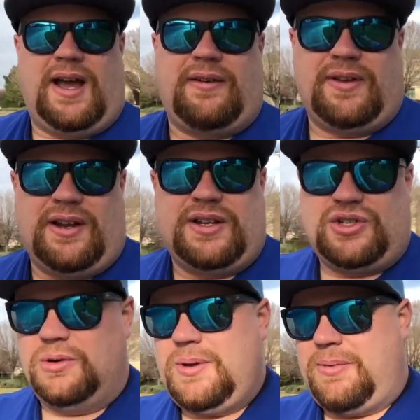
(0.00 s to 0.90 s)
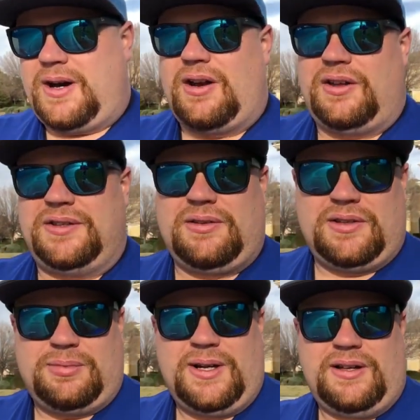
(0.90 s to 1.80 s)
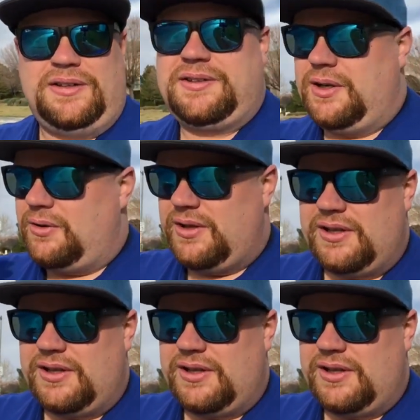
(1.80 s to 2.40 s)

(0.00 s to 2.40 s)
I have it on a Joby pod also as well. So